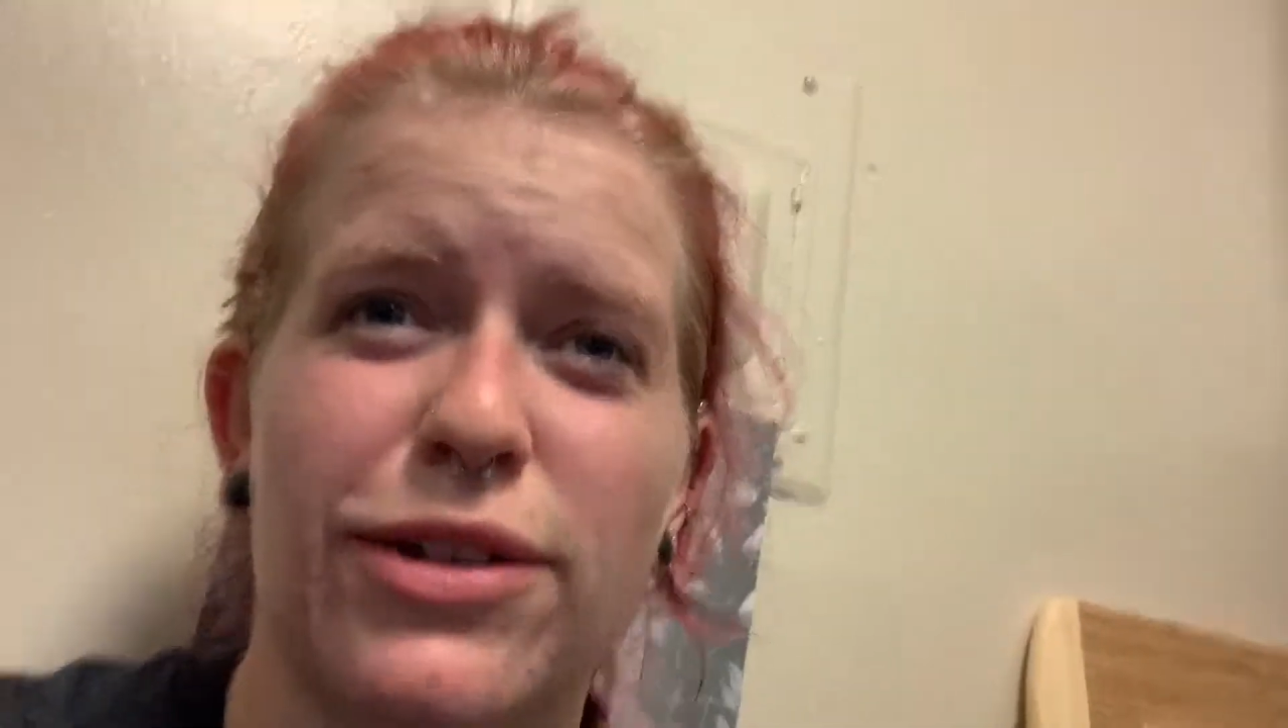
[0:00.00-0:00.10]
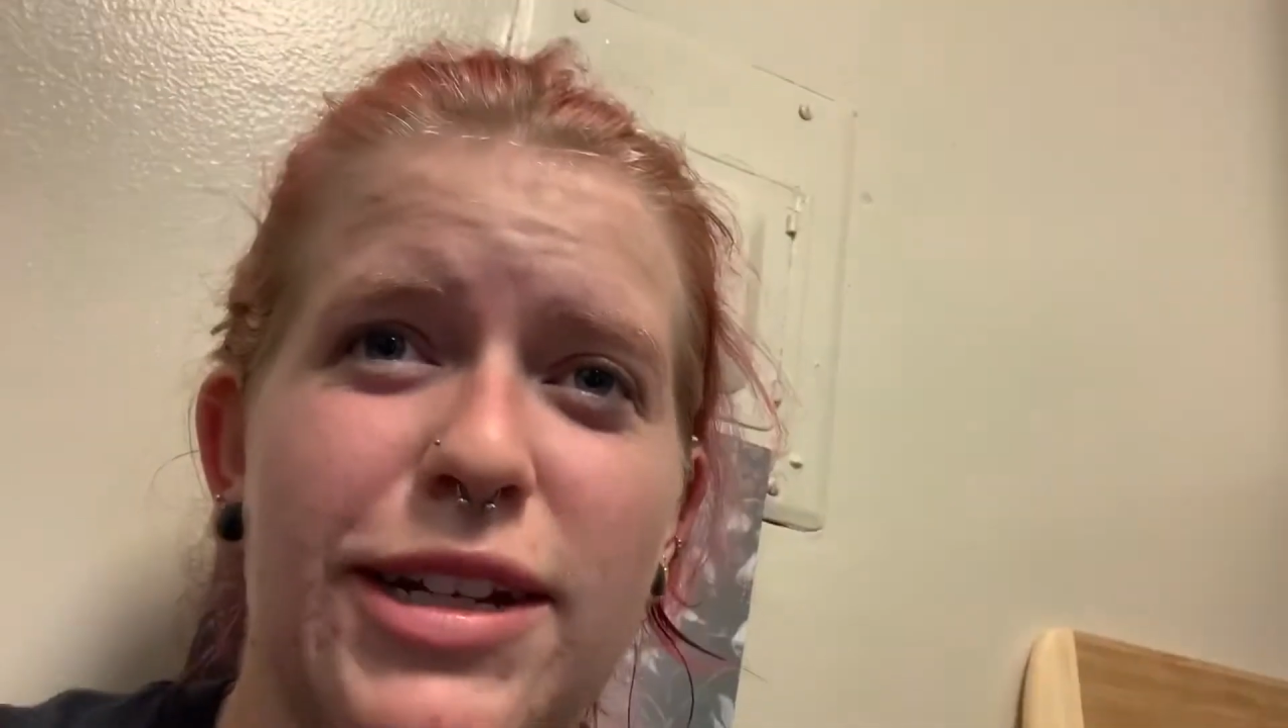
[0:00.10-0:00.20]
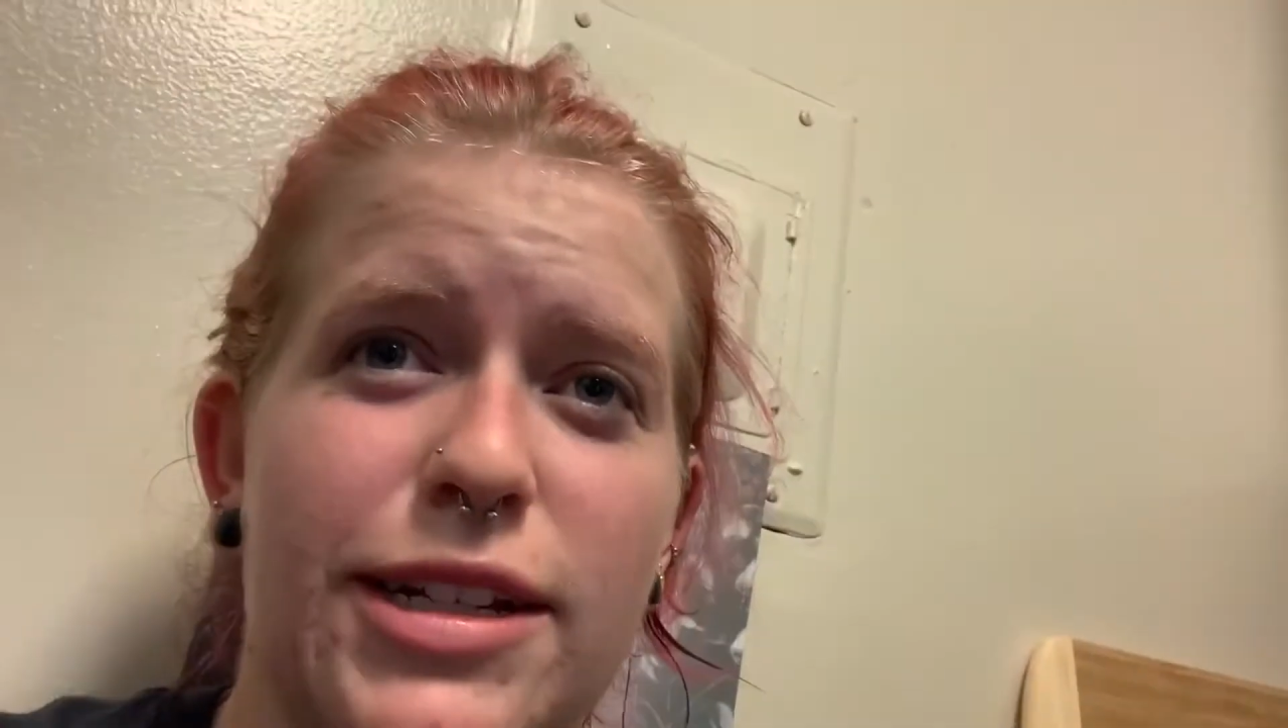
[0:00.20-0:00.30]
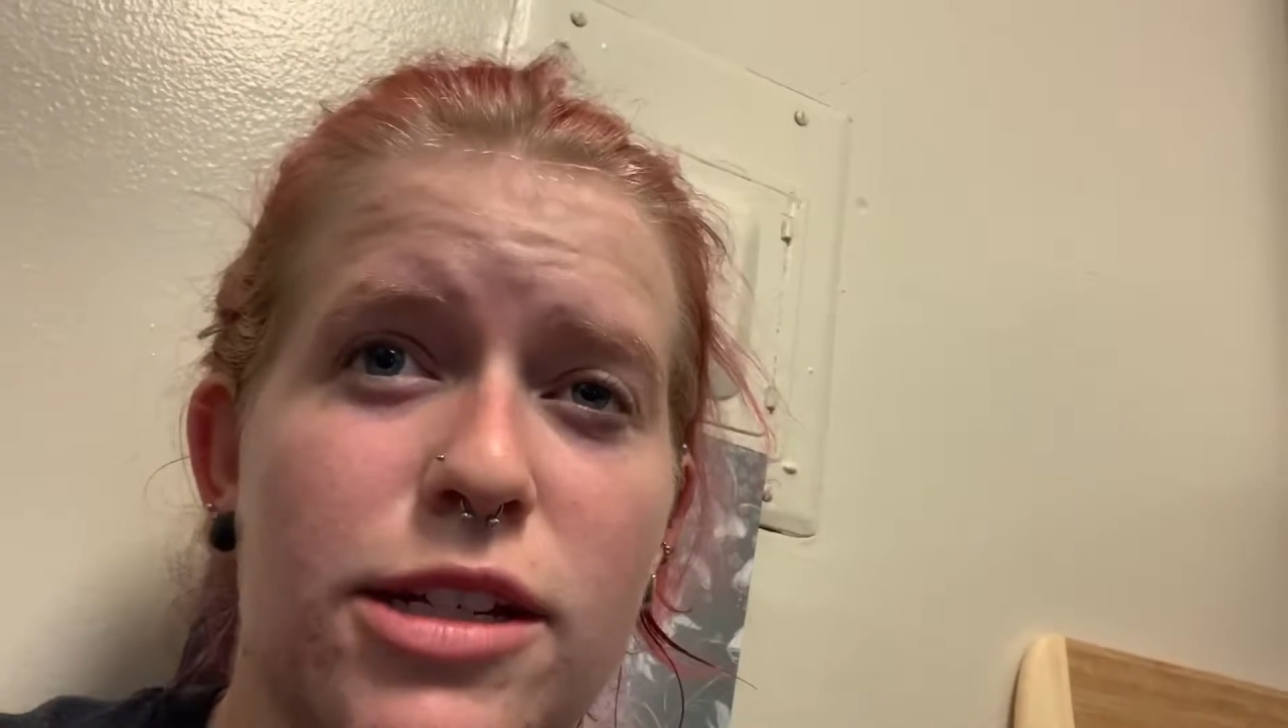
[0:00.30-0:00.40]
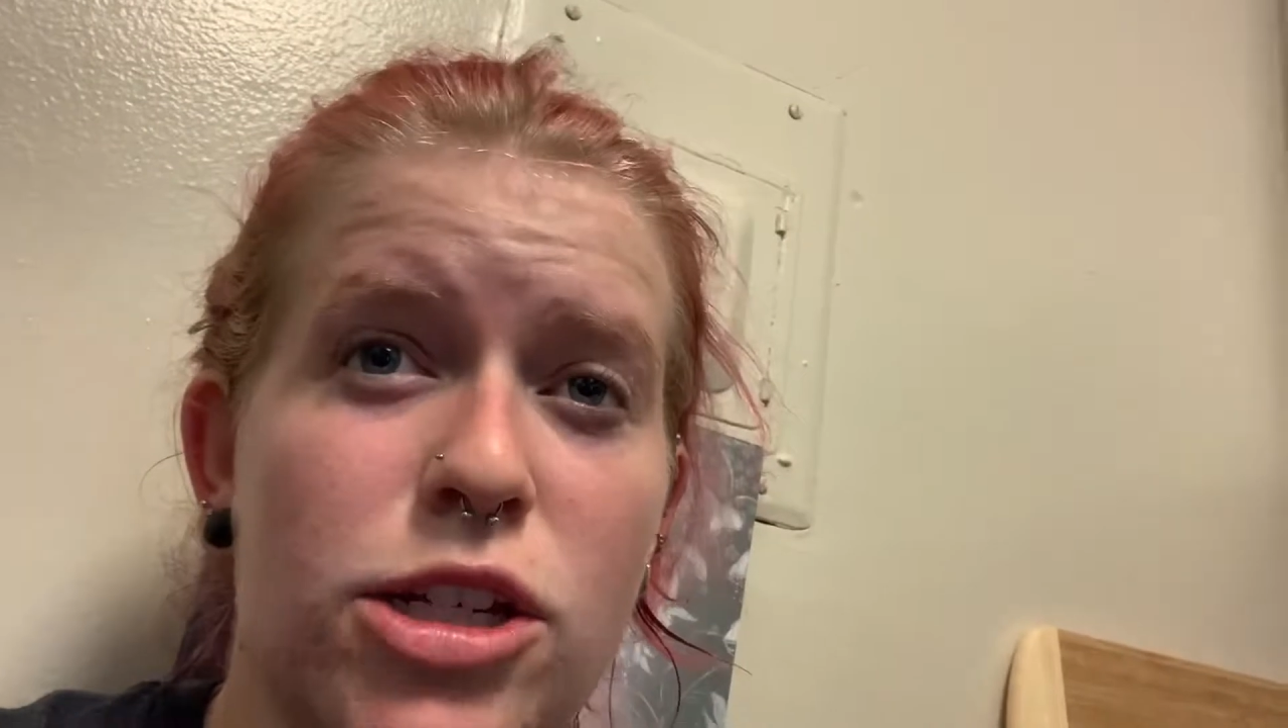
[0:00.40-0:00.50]

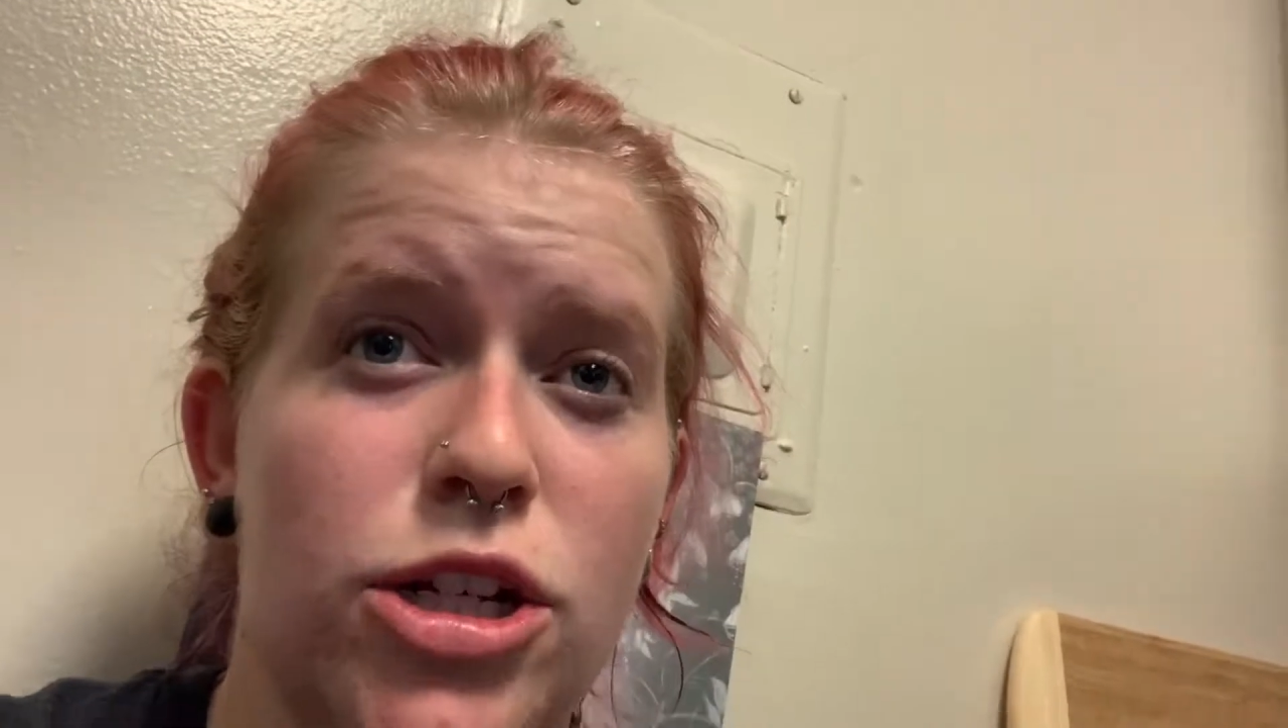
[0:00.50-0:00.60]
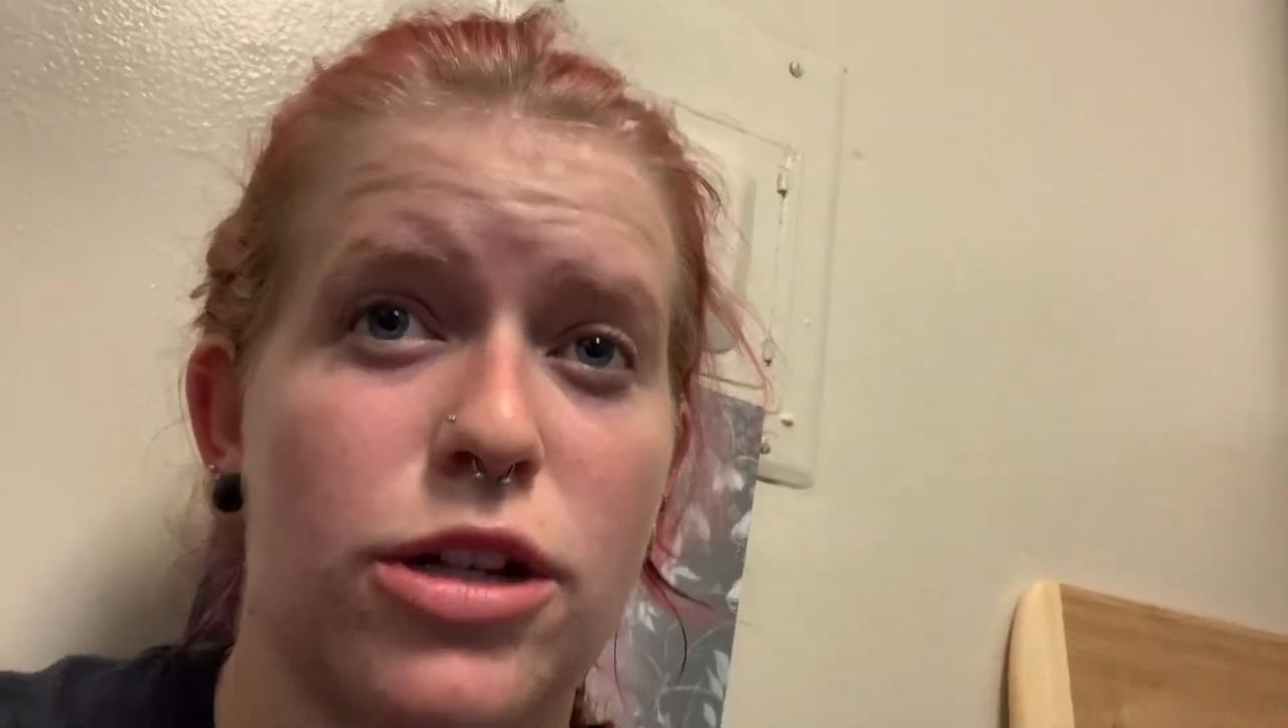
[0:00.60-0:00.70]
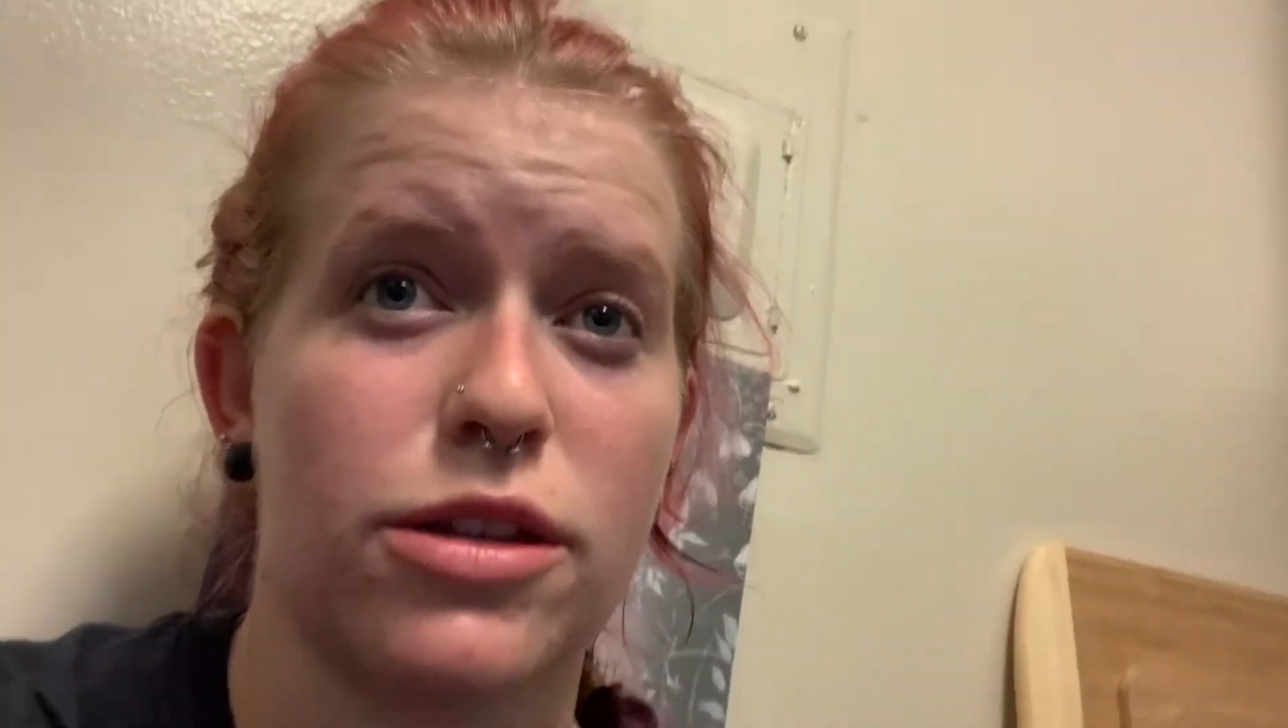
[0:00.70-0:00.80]
need to start